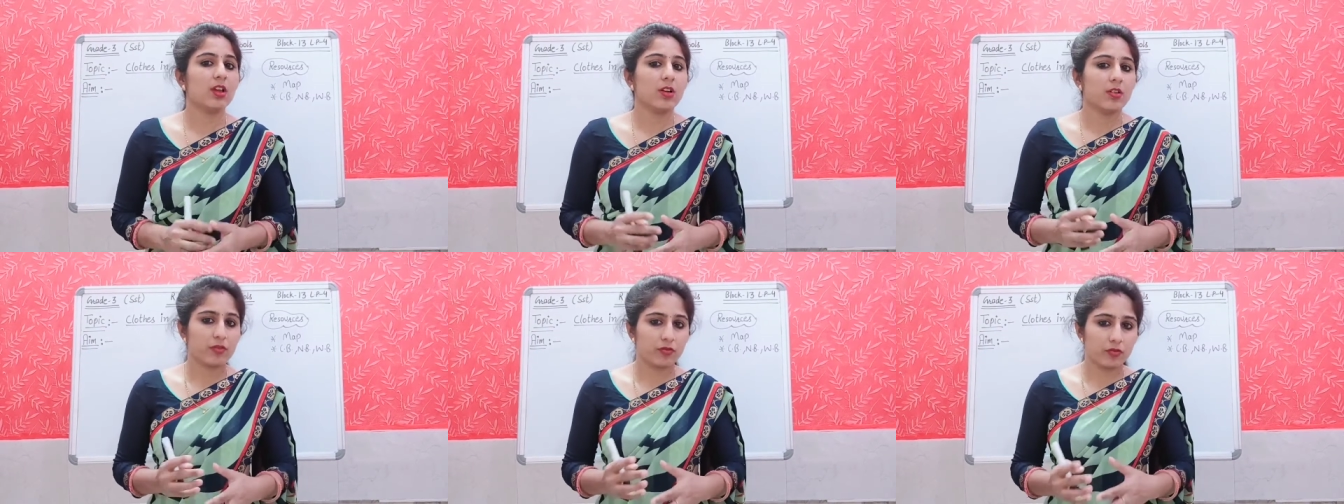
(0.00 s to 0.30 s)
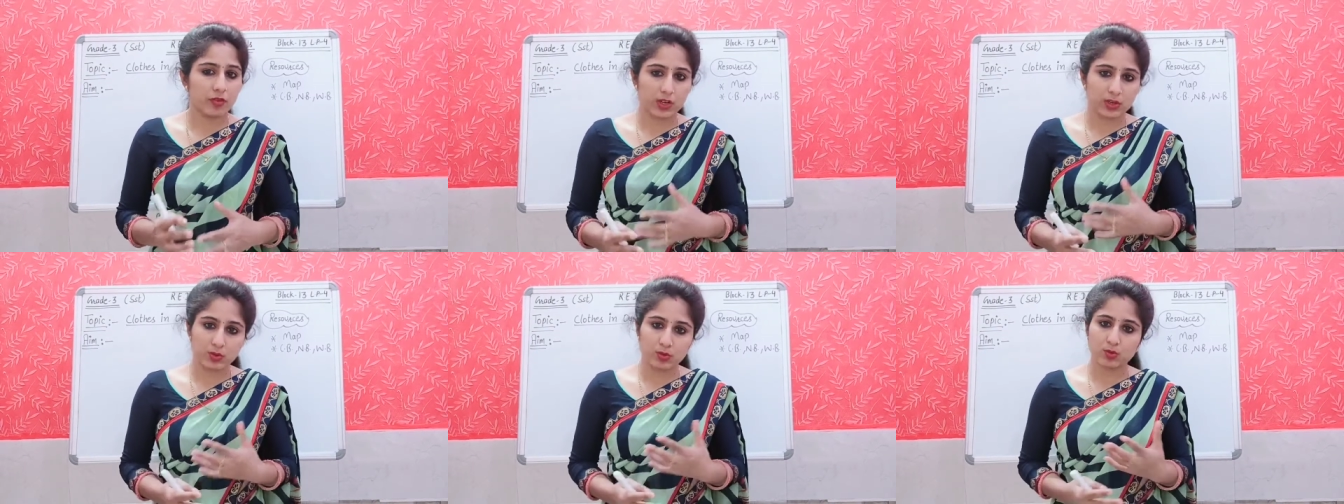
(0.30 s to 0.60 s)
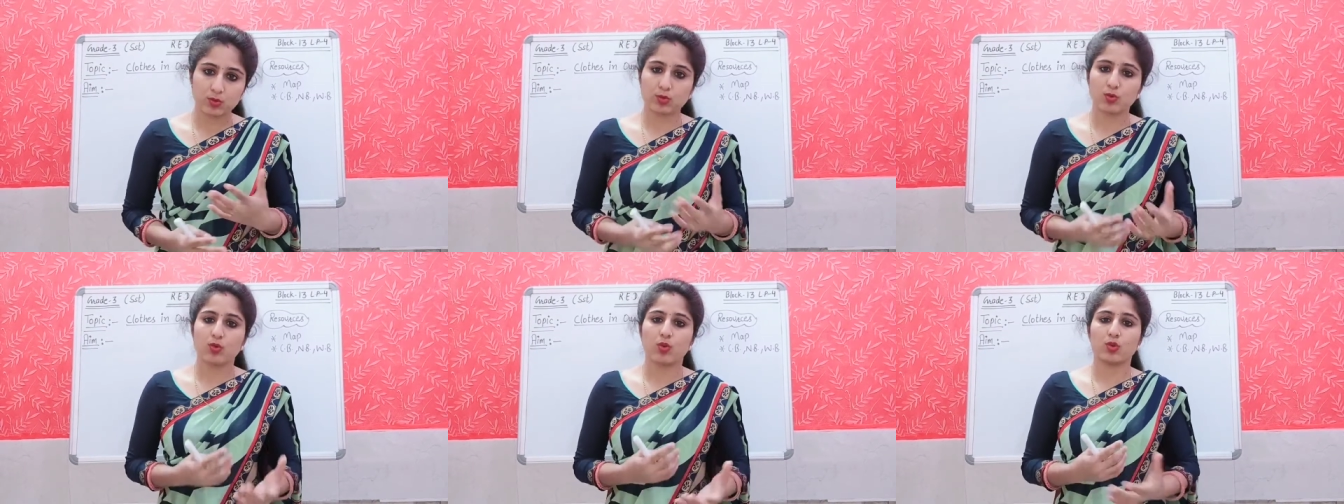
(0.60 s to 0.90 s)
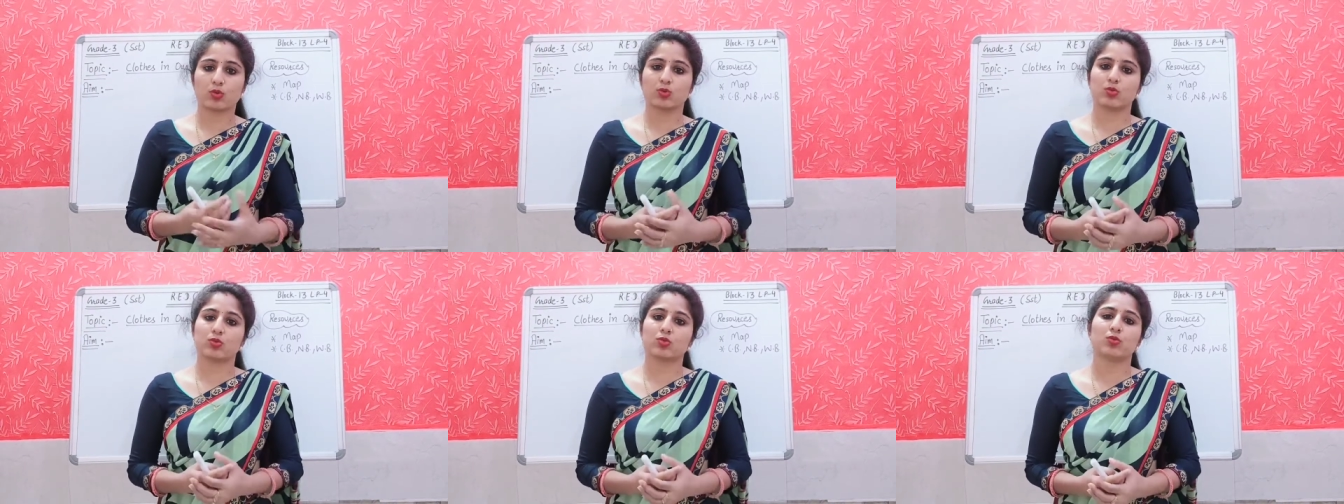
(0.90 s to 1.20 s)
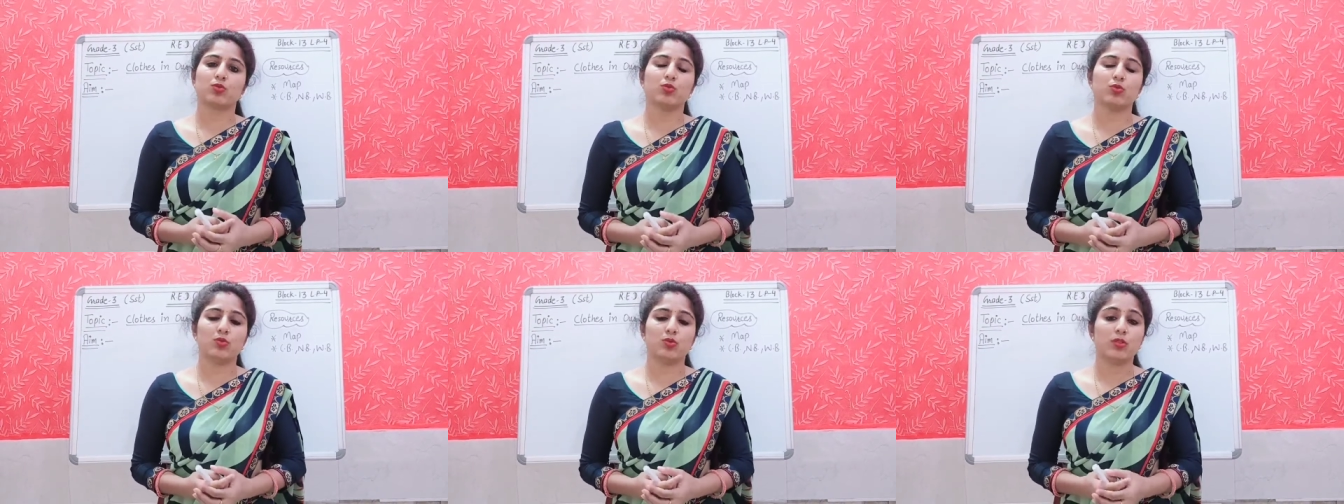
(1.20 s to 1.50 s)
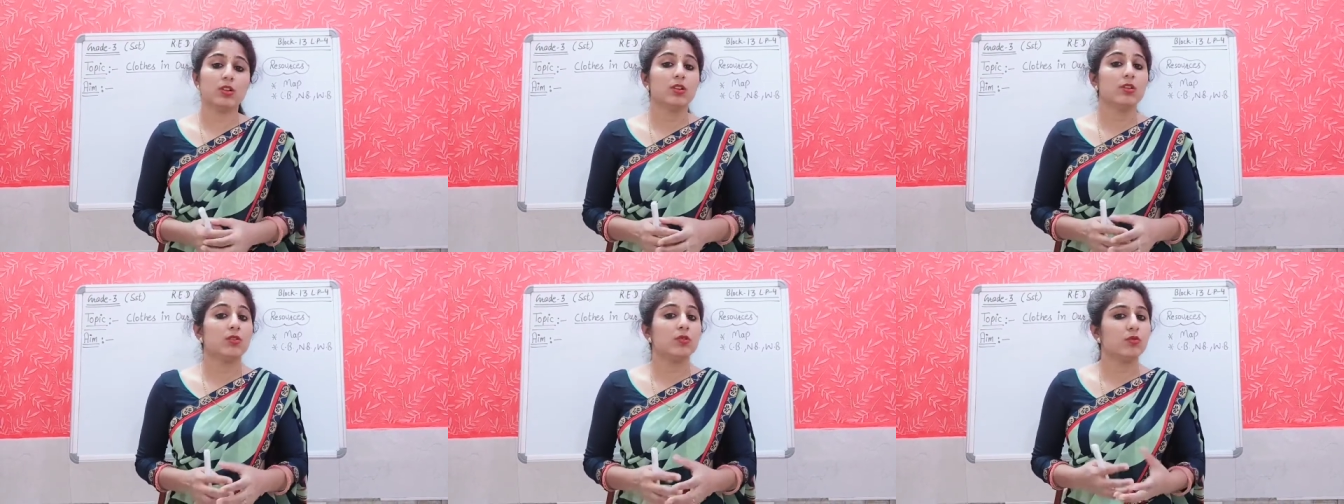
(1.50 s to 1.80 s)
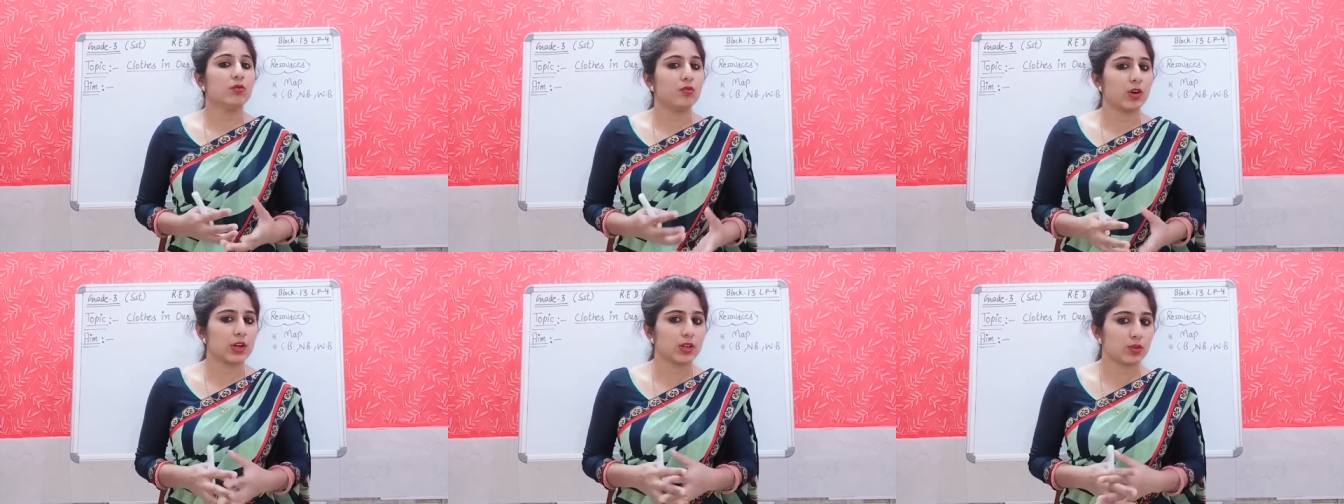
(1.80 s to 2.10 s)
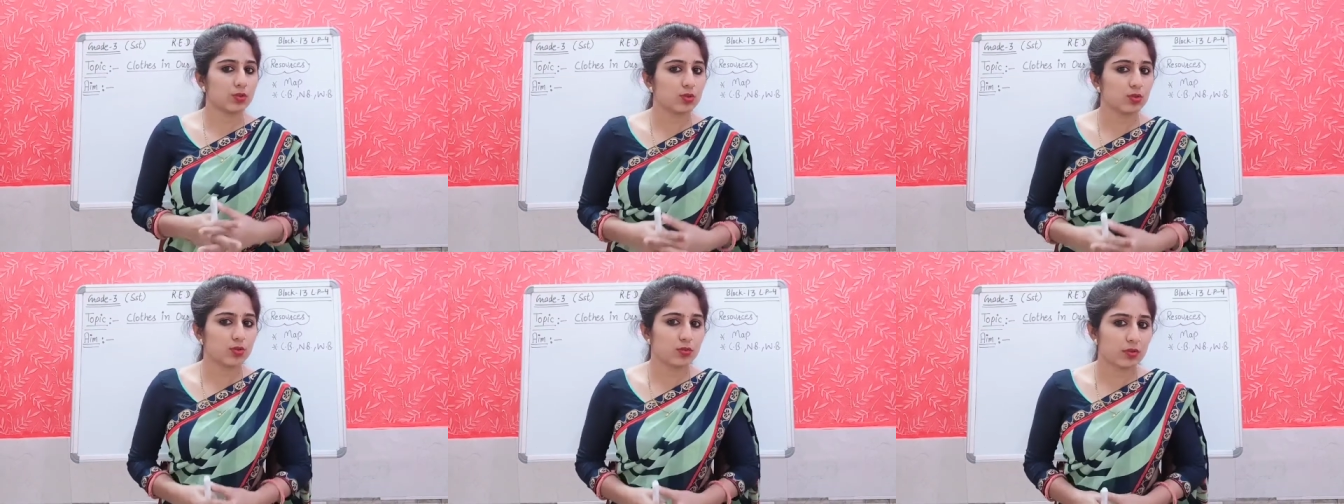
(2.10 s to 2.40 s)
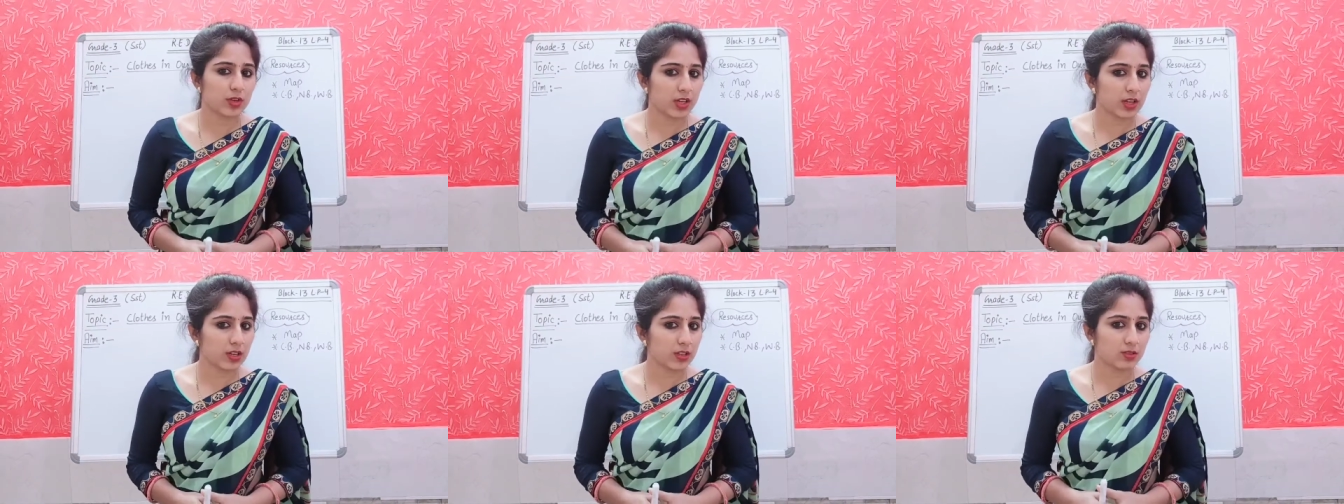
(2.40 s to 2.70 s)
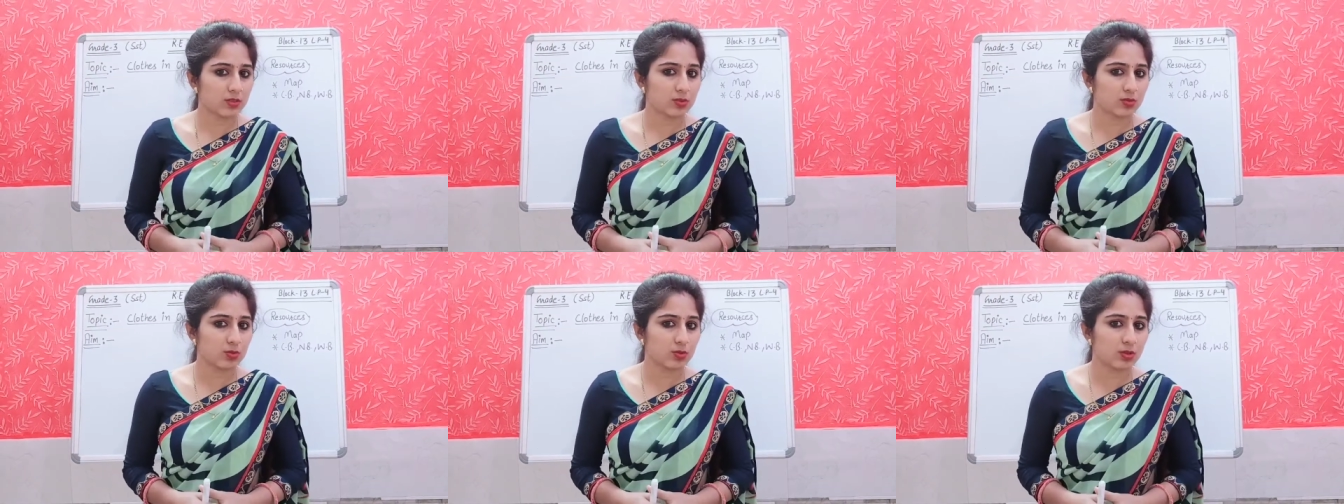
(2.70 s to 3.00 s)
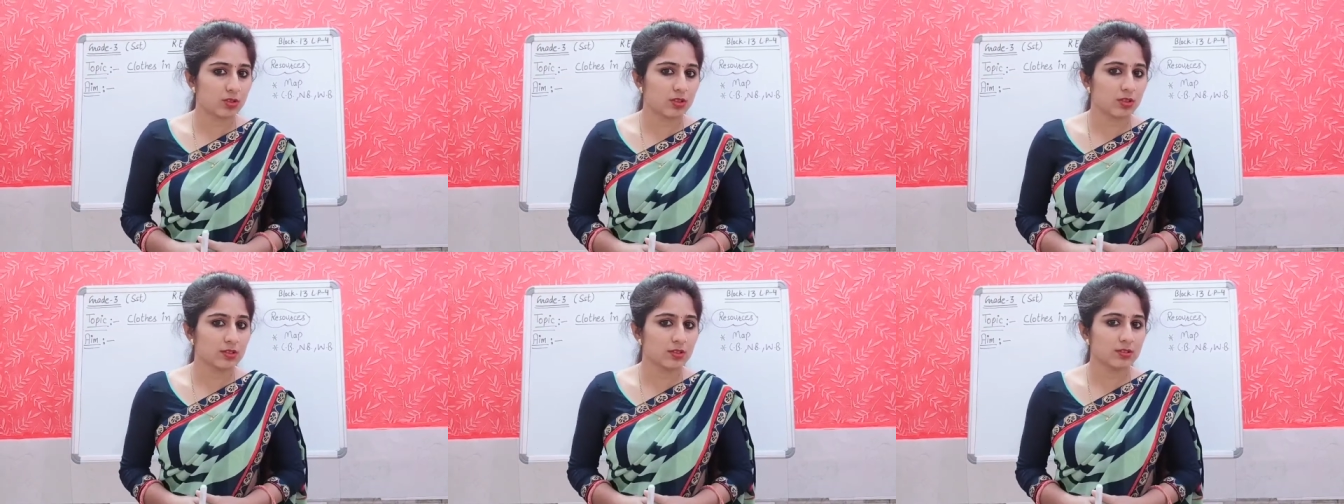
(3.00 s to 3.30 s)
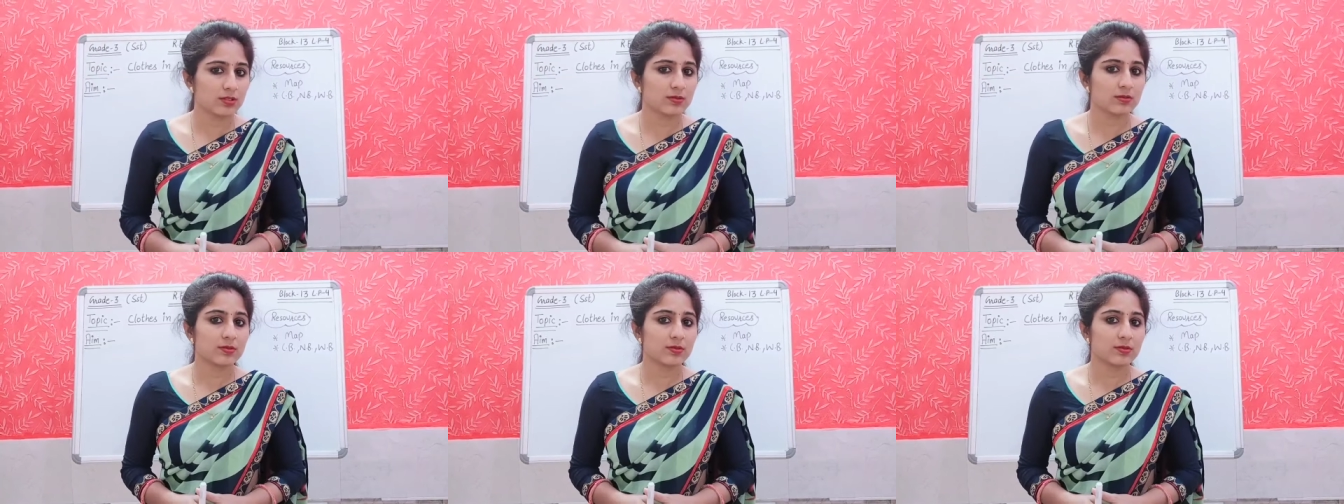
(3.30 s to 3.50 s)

When do you go to school? What do you wear in school?